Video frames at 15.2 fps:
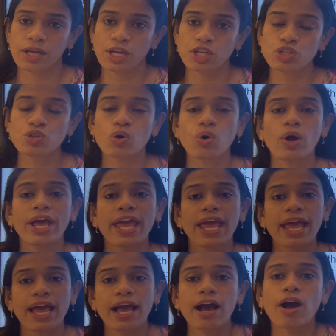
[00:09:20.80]
So
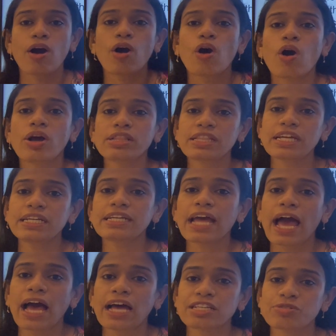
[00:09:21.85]
that
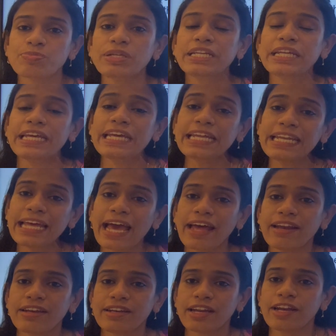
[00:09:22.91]
has been
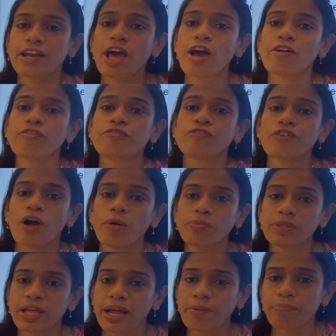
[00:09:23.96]
inherited from
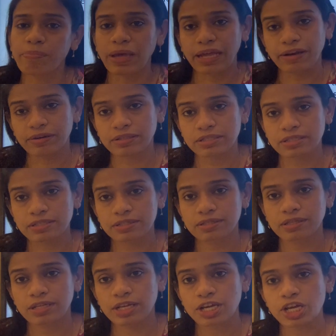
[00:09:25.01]
their parents.
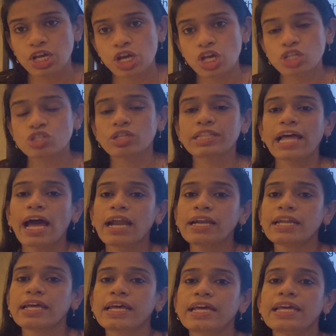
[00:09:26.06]
So that
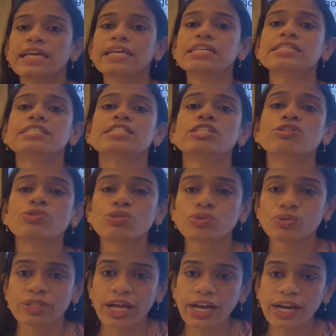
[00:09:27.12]
is due to
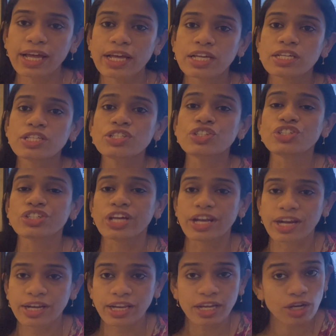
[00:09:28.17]
the
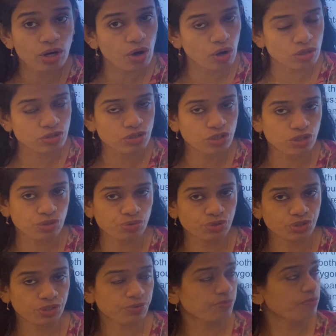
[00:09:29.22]
genetic constitution.